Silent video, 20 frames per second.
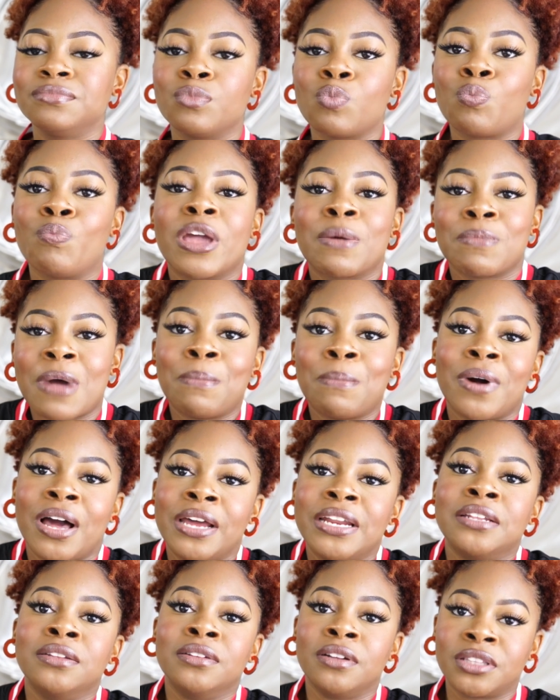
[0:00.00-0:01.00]
make my
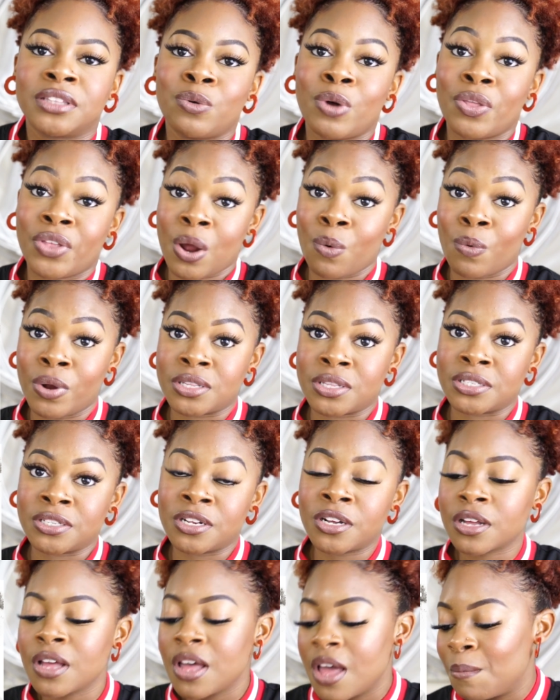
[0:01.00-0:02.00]
body look the way that I want it to
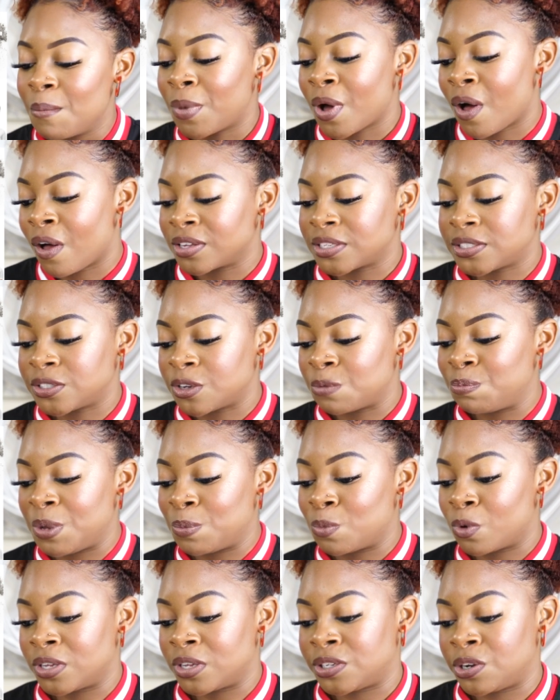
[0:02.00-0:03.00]
look, but also be
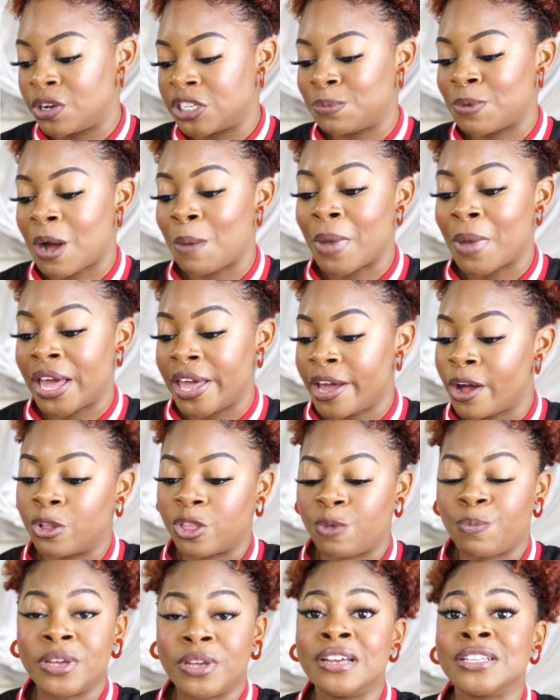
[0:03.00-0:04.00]
more serious about my health,
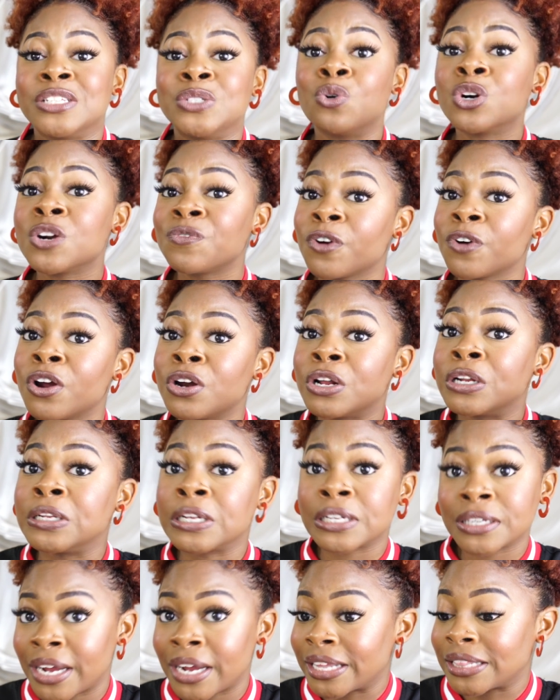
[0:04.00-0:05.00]
because in order for her to look
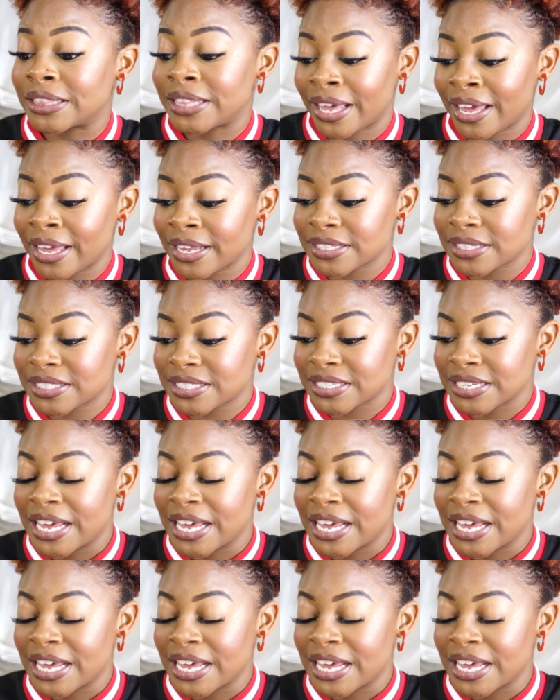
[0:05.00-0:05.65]
like that,